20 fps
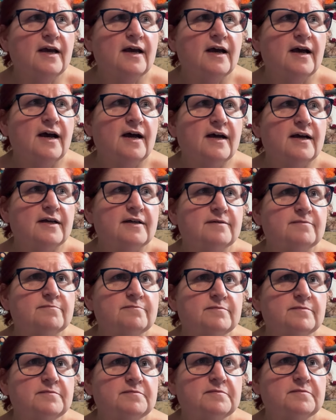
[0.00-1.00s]
uh,
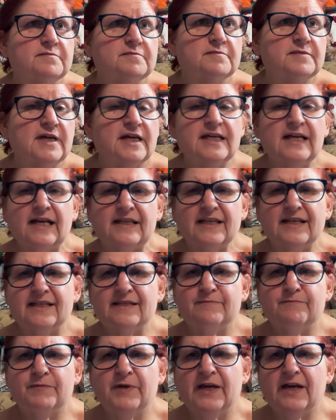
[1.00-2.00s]
I think
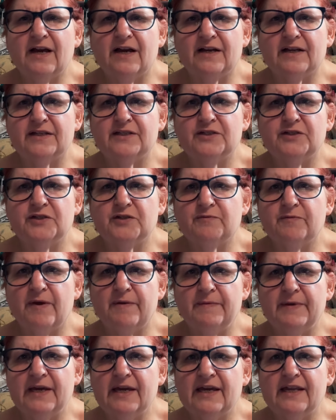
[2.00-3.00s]
Peacock is just
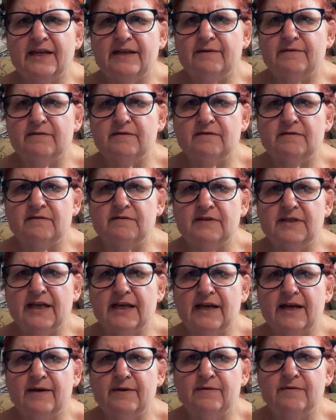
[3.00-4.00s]
maybe getting
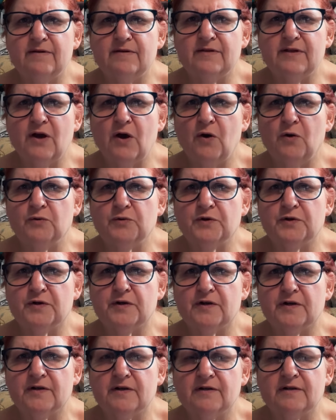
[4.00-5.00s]
the the
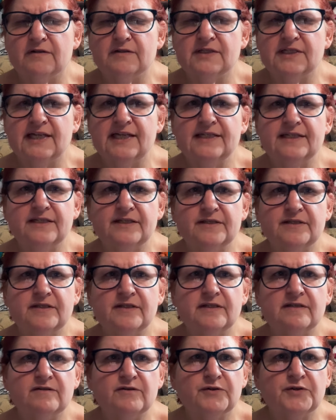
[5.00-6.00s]
older
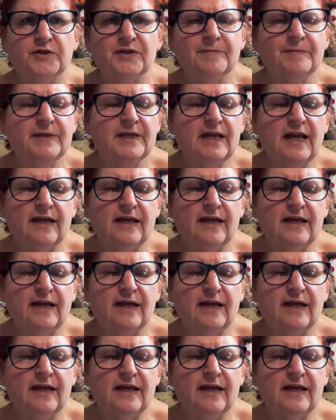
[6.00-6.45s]
seasons or something.